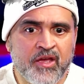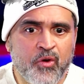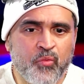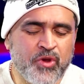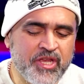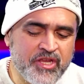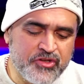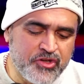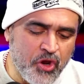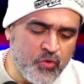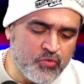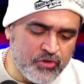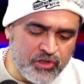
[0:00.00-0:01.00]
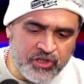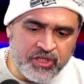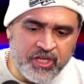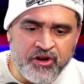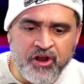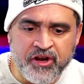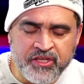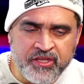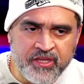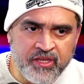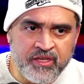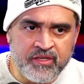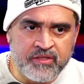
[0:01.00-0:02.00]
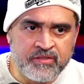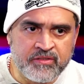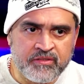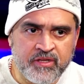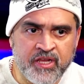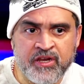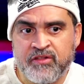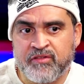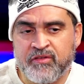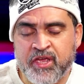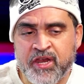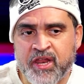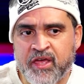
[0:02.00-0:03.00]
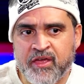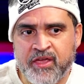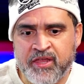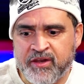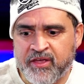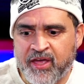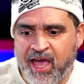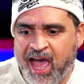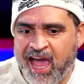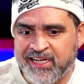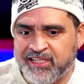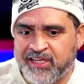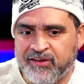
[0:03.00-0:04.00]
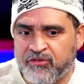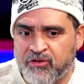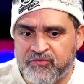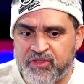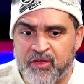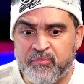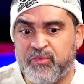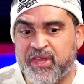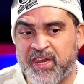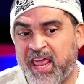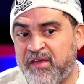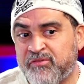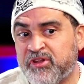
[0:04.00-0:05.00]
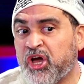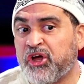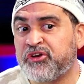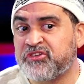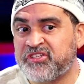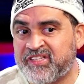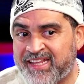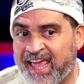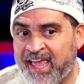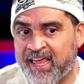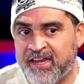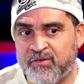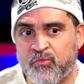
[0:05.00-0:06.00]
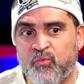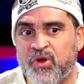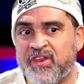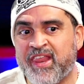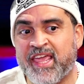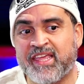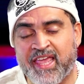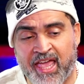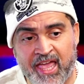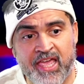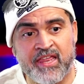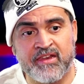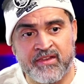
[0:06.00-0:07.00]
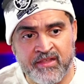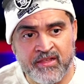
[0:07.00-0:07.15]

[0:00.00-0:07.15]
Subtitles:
We don't look at our kids in the idea of them being able to understand when they can.